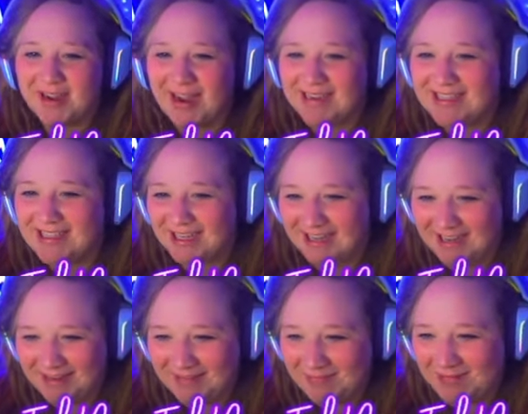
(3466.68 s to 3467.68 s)
I
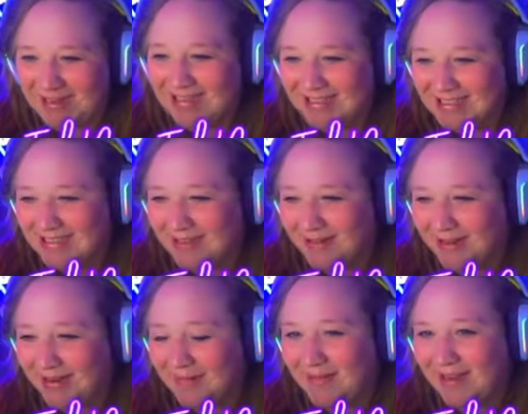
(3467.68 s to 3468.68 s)
didn't mean to
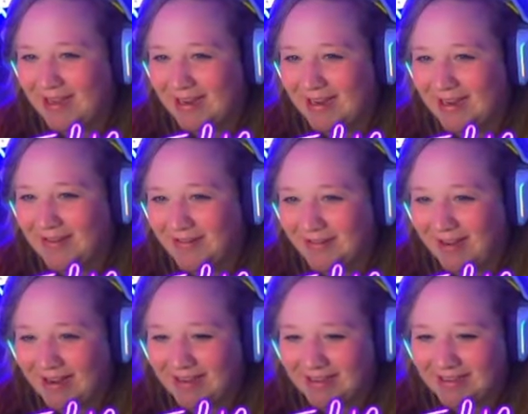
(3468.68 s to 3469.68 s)
scream that at you
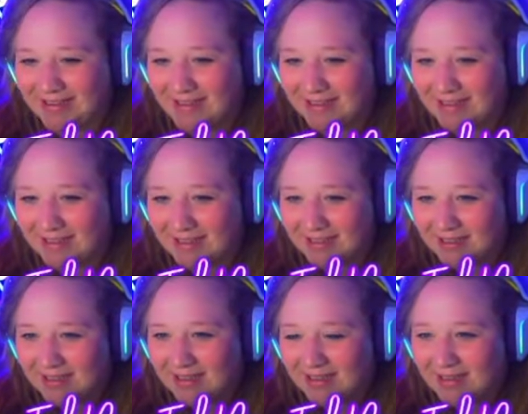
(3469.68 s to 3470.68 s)
guys.
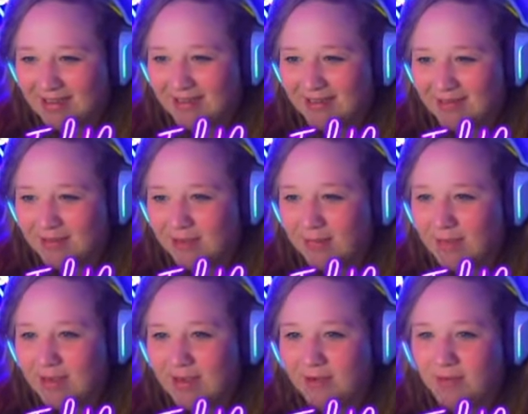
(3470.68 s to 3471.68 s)
What
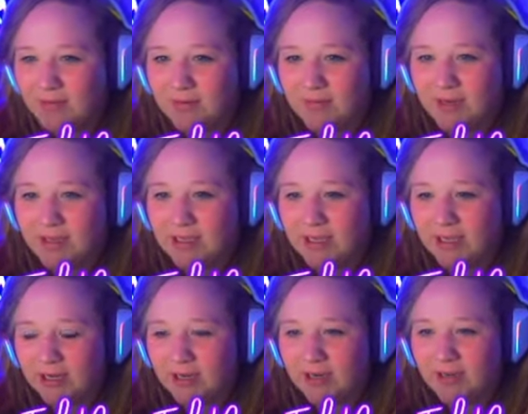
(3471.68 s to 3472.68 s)
about over
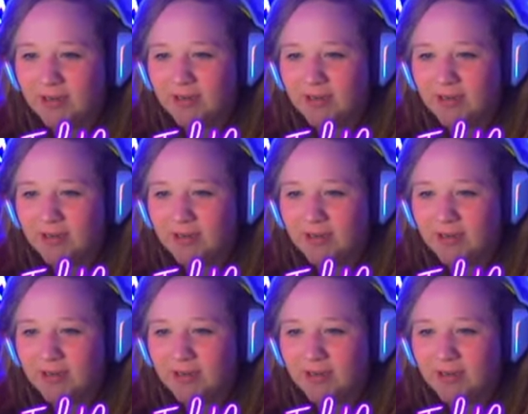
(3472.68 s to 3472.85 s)
here?